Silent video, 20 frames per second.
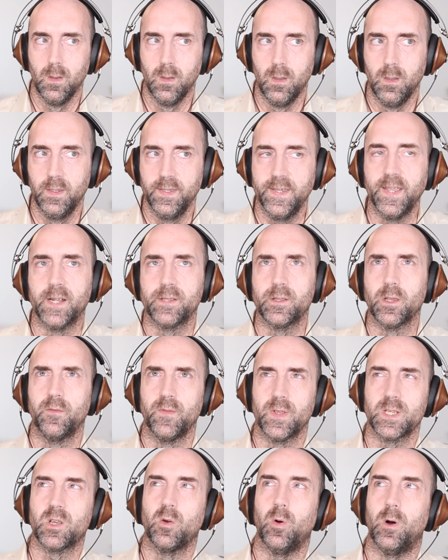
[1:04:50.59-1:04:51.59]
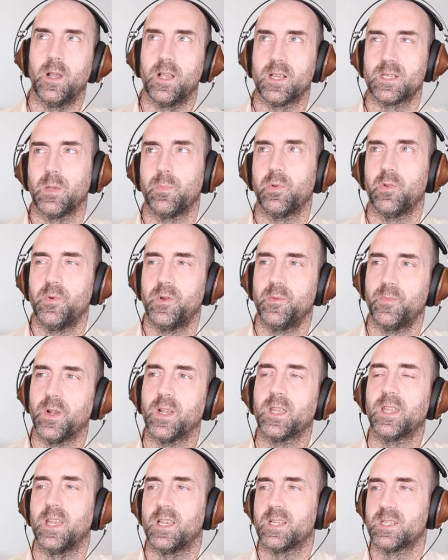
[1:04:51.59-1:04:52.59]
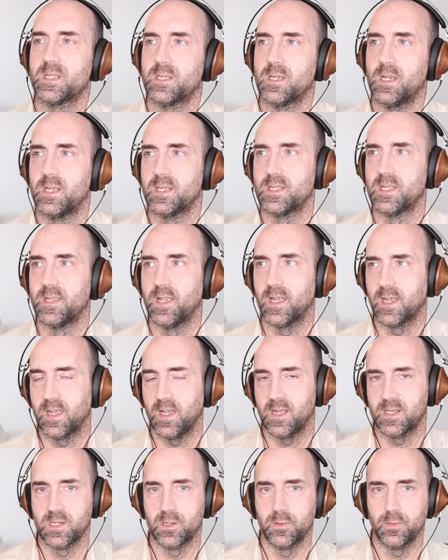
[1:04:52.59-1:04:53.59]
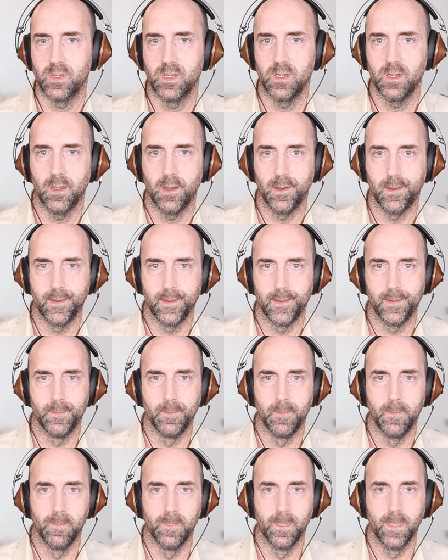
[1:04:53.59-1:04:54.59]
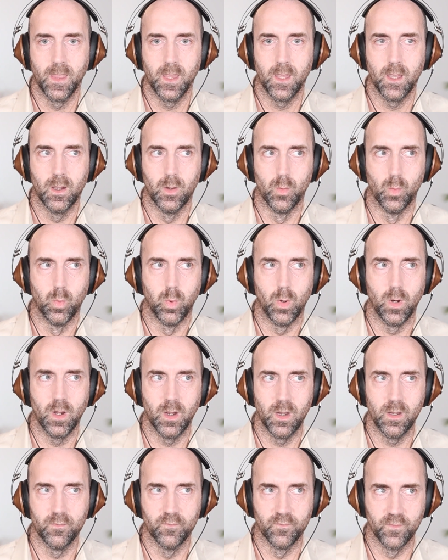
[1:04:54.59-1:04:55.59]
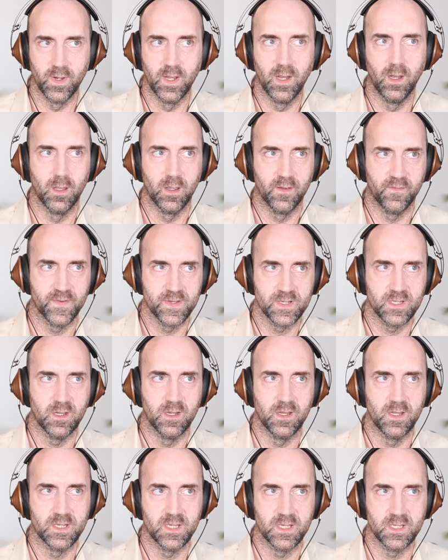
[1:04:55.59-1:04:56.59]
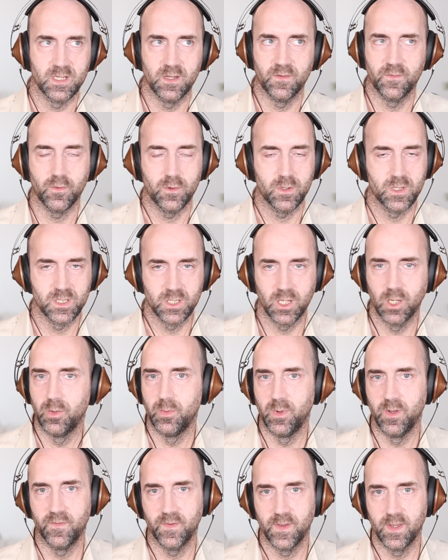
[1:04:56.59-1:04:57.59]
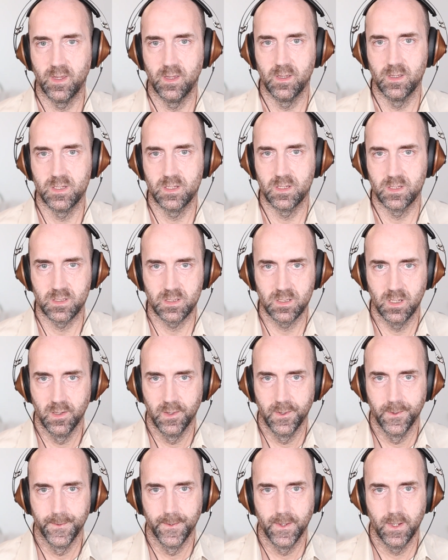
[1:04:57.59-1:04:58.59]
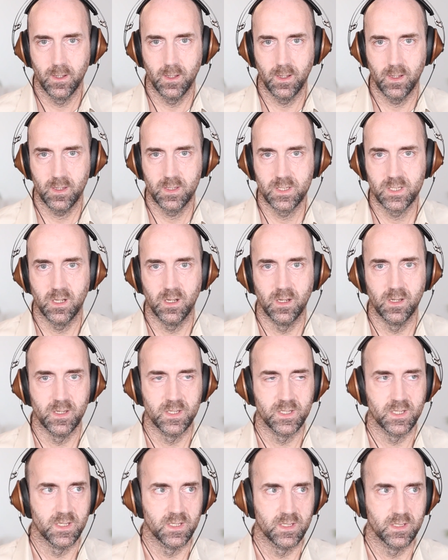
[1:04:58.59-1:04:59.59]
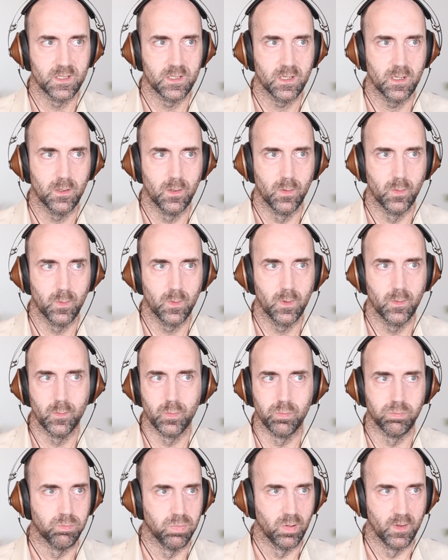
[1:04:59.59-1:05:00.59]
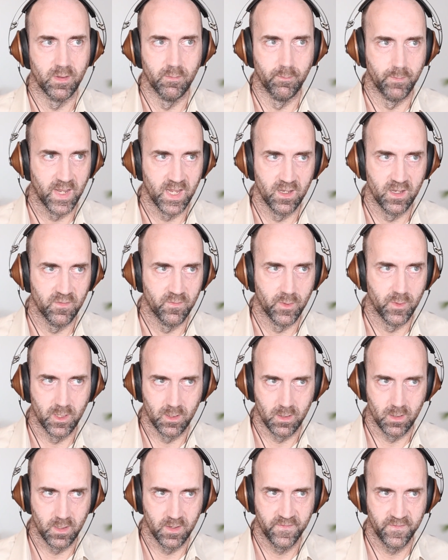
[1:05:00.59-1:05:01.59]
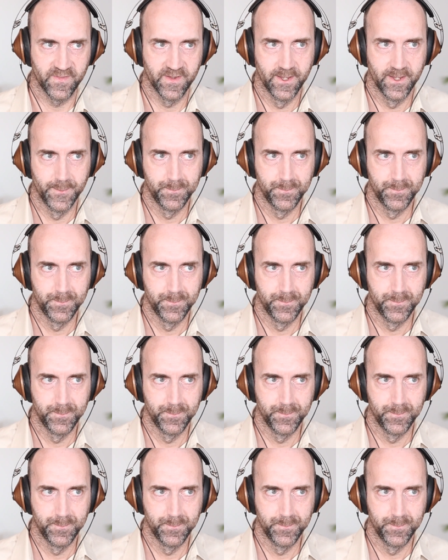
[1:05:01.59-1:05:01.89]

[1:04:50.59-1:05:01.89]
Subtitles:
Yeah, I don't know if it's quite a supplement, but I guess it's in that category. What I really like for sinuses, and I've tried so many things because like sinus is the bane of my life.